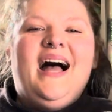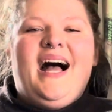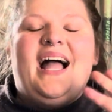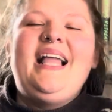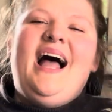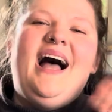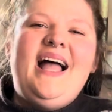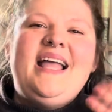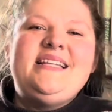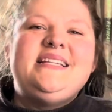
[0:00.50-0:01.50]
Hi
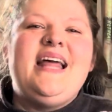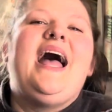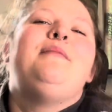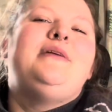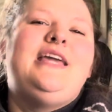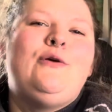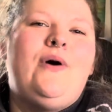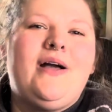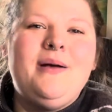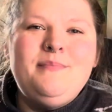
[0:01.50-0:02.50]
guys, it's Abby.
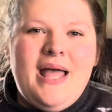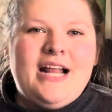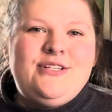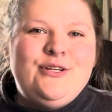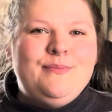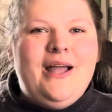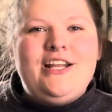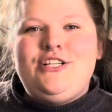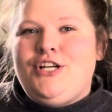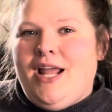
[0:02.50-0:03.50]
Welcome back to my
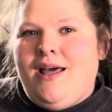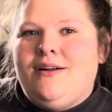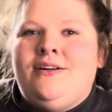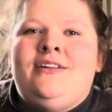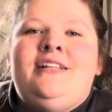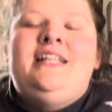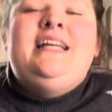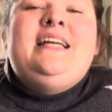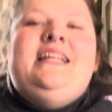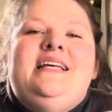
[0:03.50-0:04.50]
channel.
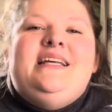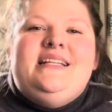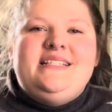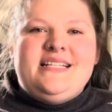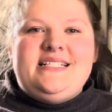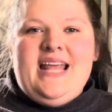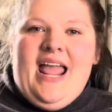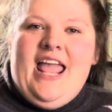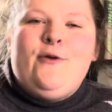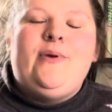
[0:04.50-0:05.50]

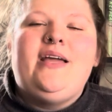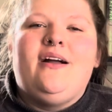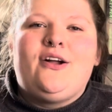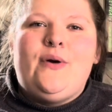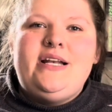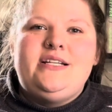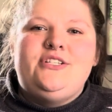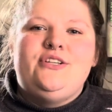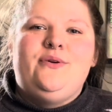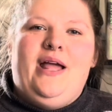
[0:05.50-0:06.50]
Today we are going to
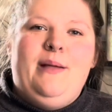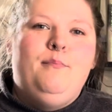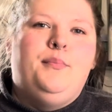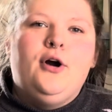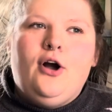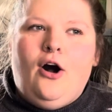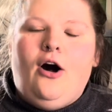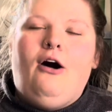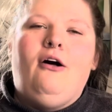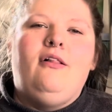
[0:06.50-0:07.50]
do a book
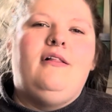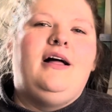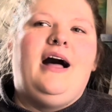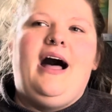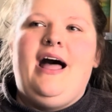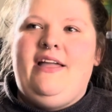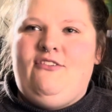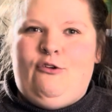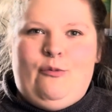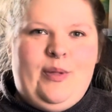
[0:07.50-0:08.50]
haul. I've
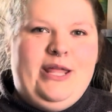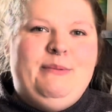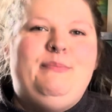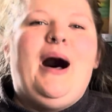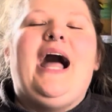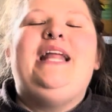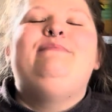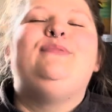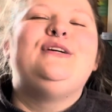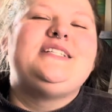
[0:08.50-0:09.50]
been buying
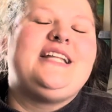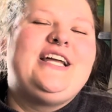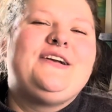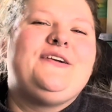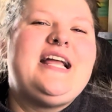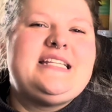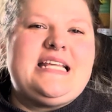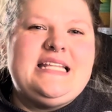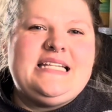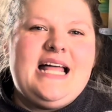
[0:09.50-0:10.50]
books like crazy
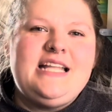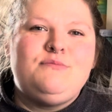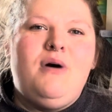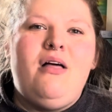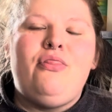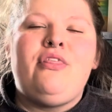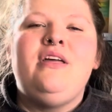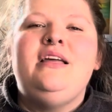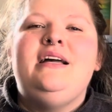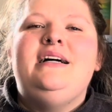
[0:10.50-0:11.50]
this last month,
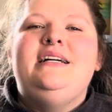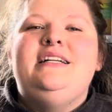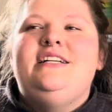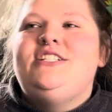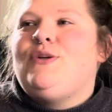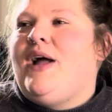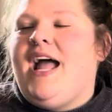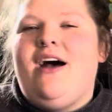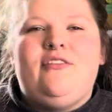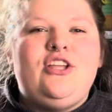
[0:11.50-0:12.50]
so I
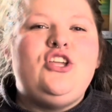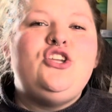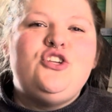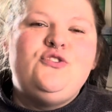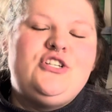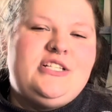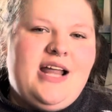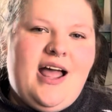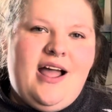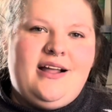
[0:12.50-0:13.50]
have a huge
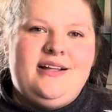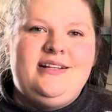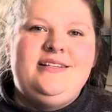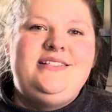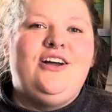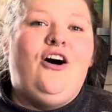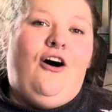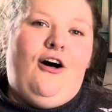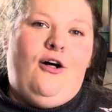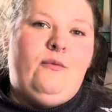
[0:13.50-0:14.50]
stack to
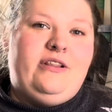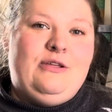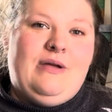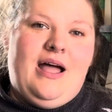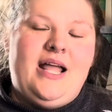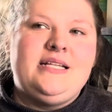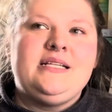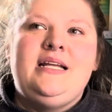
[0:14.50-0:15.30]
haul with you guys.